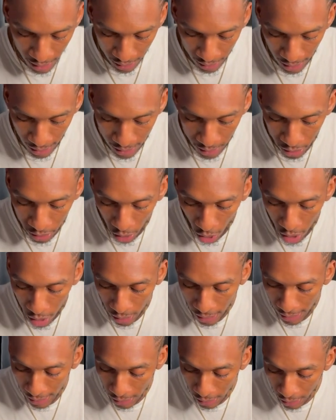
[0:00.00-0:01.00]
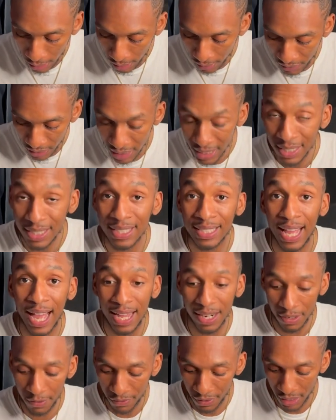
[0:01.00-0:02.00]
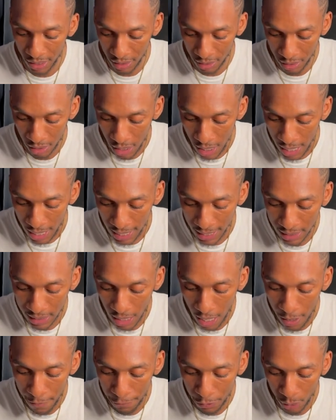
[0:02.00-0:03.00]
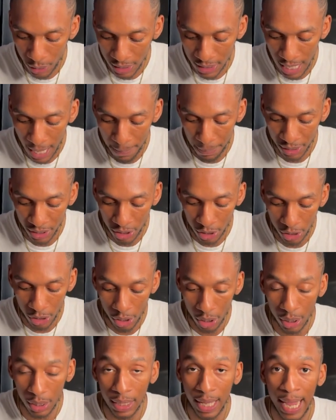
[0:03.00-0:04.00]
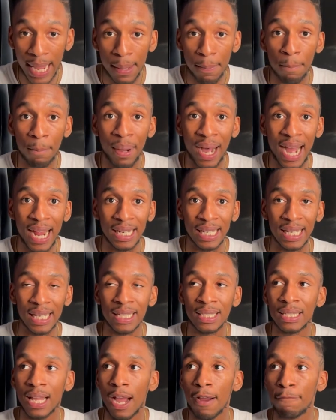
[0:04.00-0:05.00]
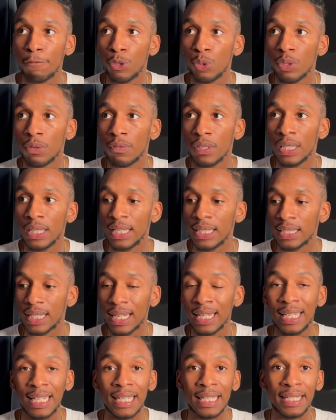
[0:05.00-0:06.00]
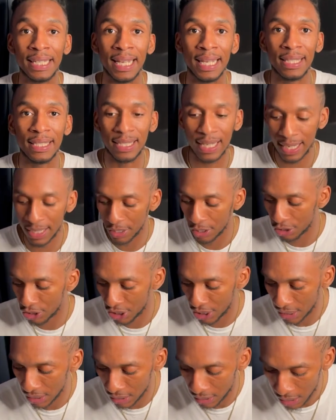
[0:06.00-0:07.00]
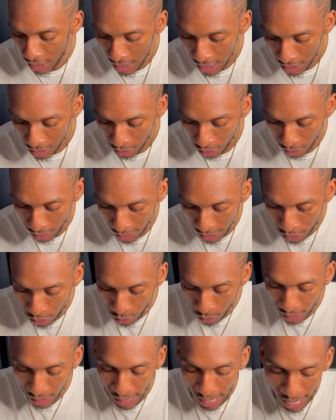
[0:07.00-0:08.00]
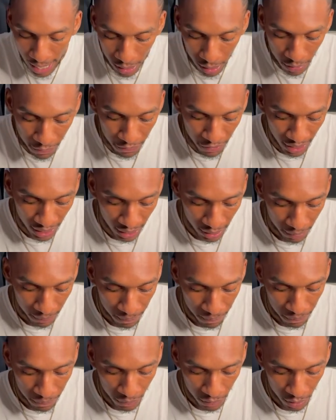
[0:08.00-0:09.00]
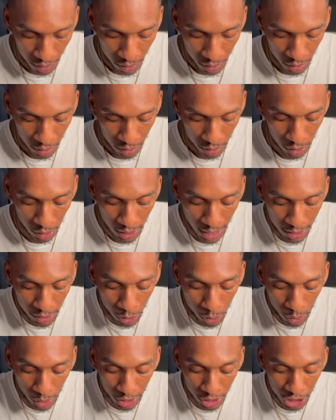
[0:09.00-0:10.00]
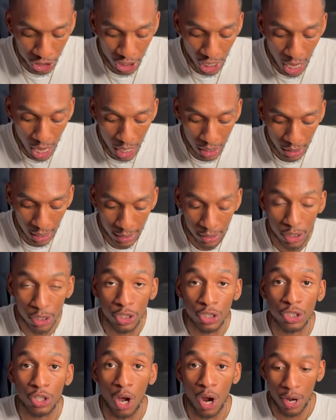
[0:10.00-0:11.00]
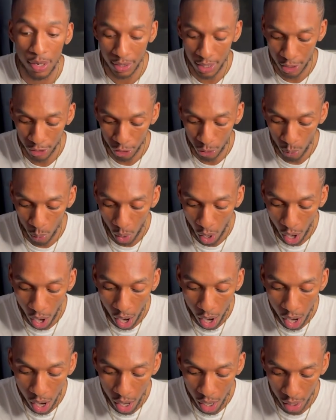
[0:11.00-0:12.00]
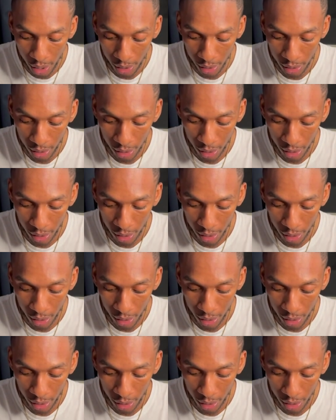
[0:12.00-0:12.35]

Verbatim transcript: That starlight lives inside of us. It's time for you to tap into your light body. It's time for you to release any dense energies so that you can elevate, so that you can shine like the star that you are.